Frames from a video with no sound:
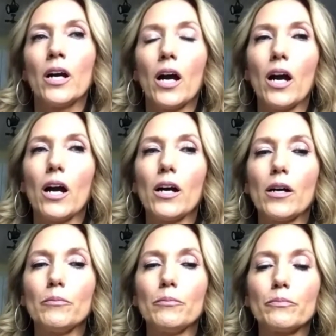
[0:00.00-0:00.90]

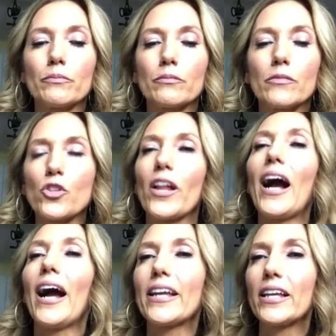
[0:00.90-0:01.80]
So that
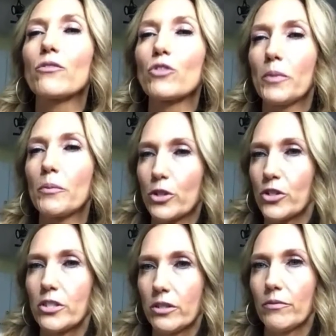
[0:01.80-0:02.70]
I can remember
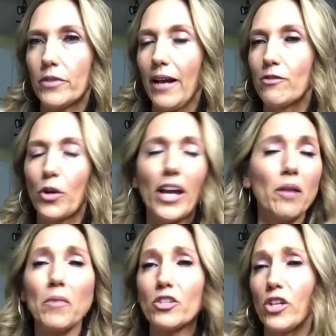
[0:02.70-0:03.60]
to have joy. And I'm
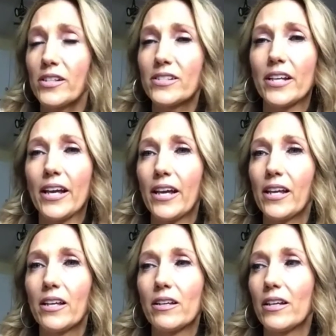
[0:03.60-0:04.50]
not trying to
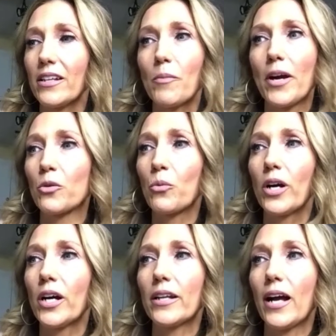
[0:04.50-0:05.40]
say no matter
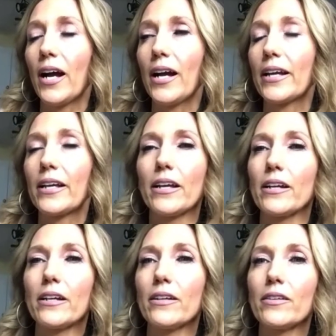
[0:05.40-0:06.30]
what, I
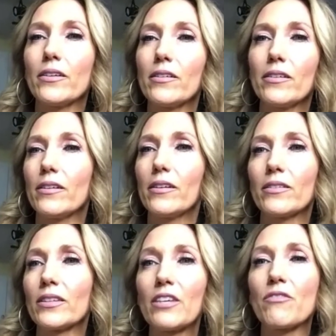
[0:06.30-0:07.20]

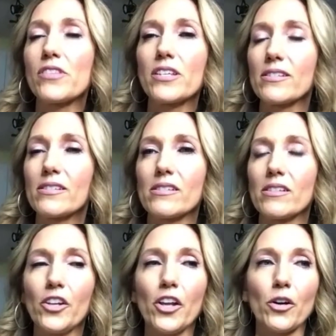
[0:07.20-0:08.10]
live this,
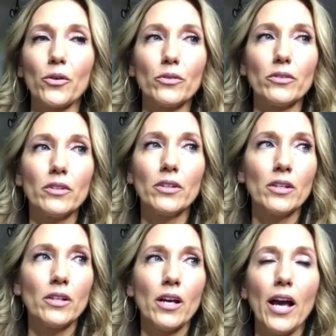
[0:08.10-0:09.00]

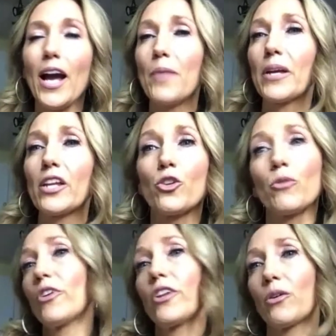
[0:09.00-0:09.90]
happy,
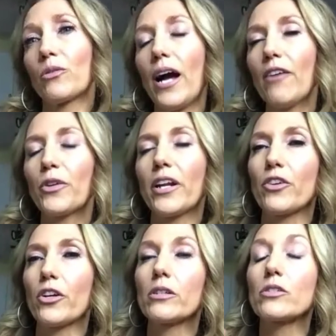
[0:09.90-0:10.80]
life,
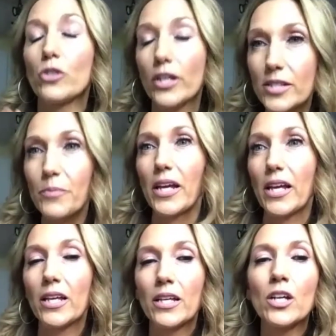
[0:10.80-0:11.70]
whatever. Trust me,
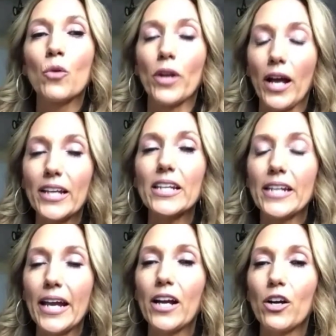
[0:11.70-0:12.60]
when I get
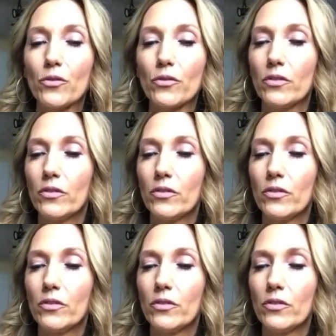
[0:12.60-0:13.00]
down,